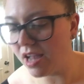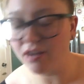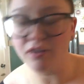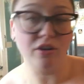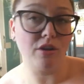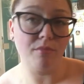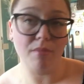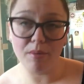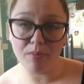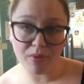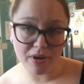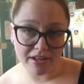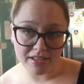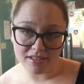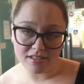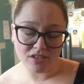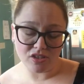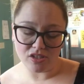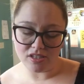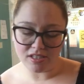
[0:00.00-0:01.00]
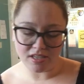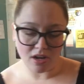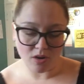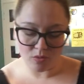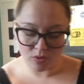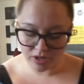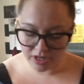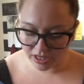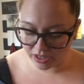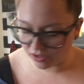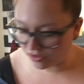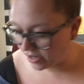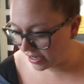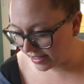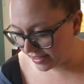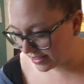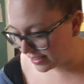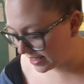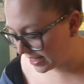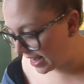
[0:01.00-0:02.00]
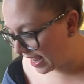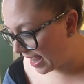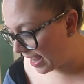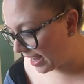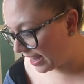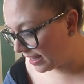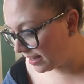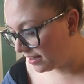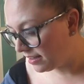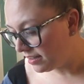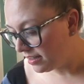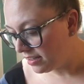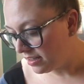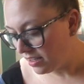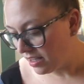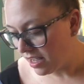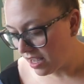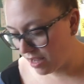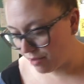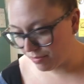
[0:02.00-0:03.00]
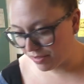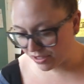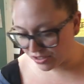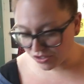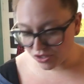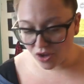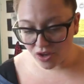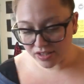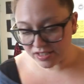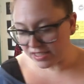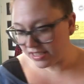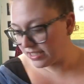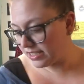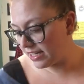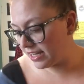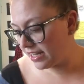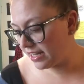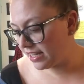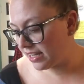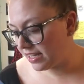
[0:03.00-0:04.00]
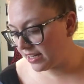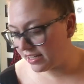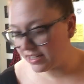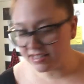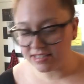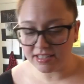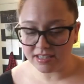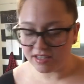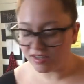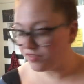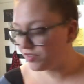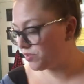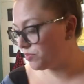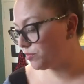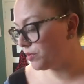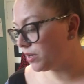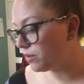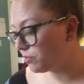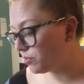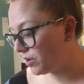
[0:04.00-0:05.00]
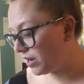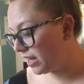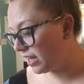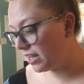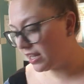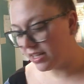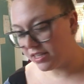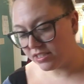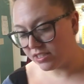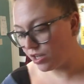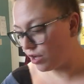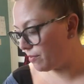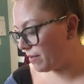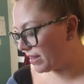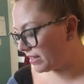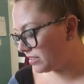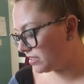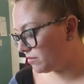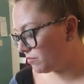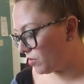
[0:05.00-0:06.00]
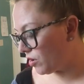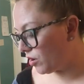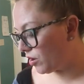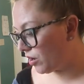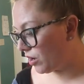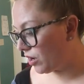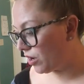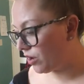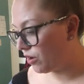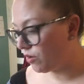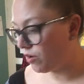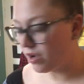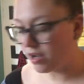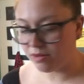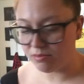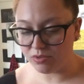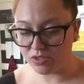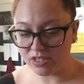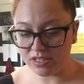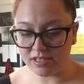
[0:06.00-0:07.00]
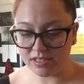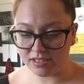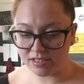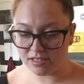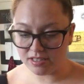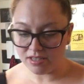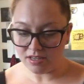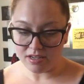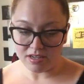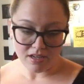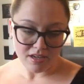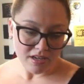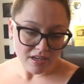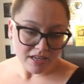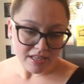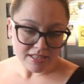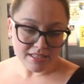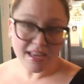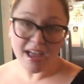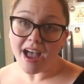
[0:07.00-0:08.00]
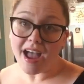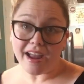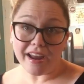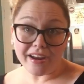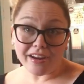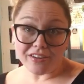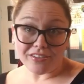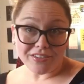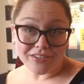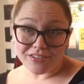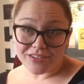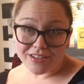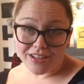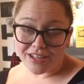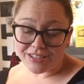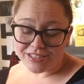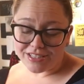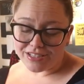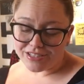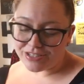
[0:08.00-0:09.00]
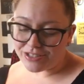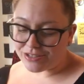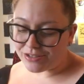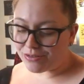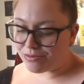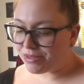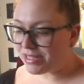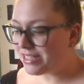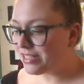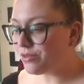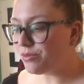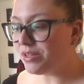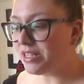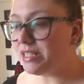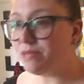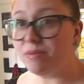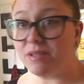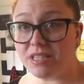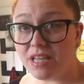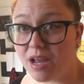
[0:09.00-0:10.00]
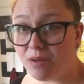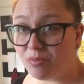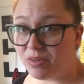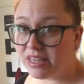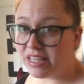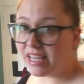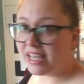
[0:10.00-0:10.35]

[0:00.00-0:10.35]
I don't know, my brain's just not working great today. I'm exhausted. It's end of spring break. Kids go back tomorrow. I'm just tired. There's a lot to do. We still want to spend time with the